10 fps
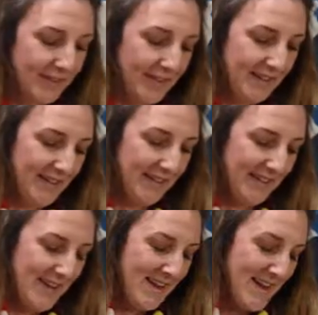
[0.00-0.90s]

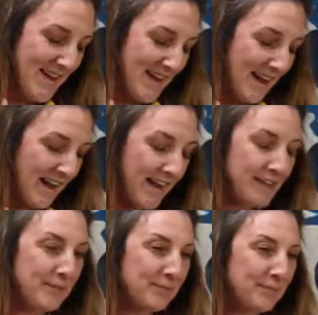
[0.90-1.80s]

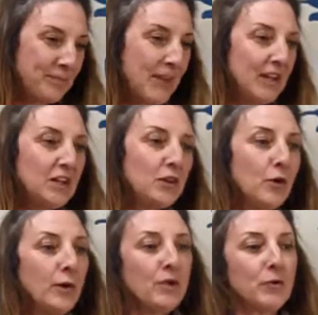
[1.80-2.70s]
You
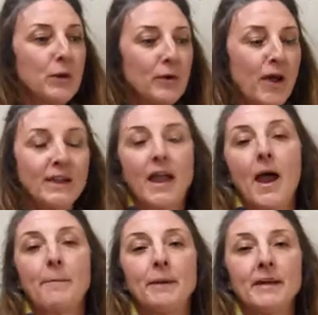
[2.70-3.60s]
know, if we were on
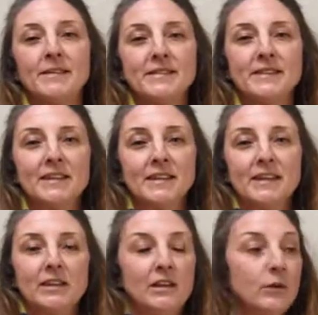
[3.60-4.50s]
campus,
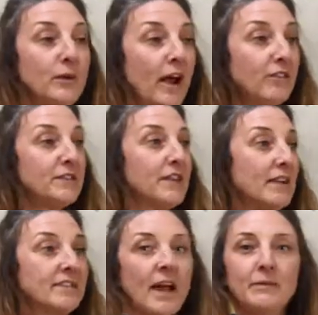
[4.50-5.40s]
you would have a
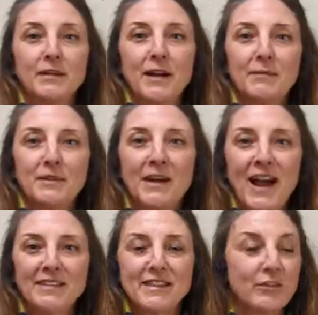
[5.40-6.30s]
set time to come to
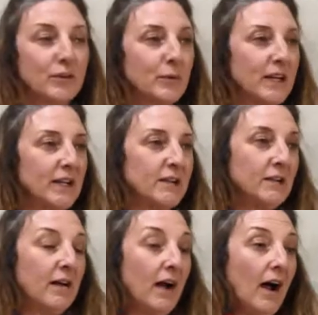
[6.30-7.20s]
class every week.
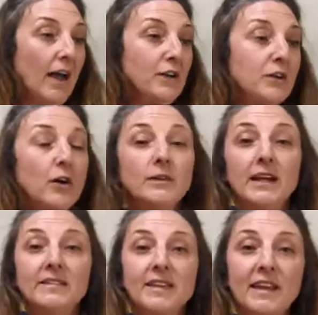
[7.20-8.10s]
I don't know,
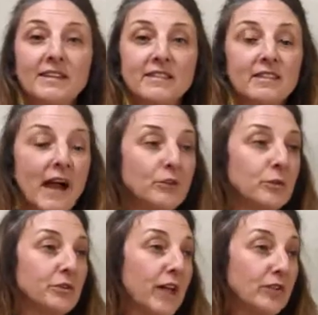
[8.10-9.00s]
let's say this class
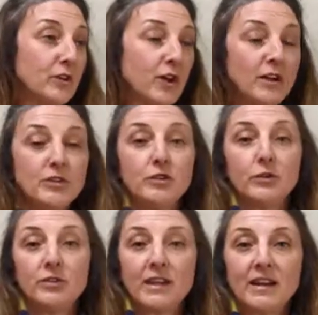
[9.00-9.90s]
was scheduled on
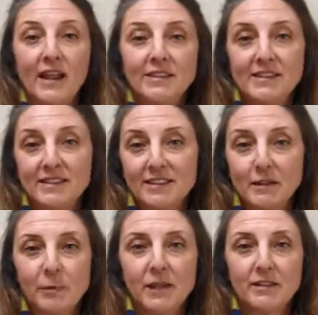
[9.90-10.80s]
Tuesday nights at
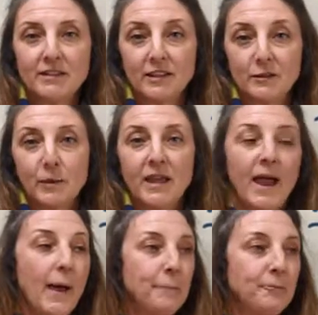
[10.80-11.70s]
6
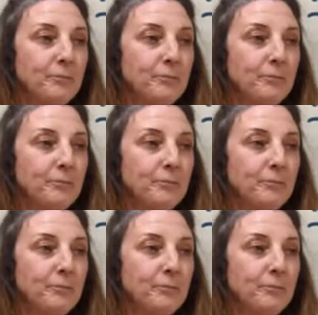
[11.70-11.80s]
p.m.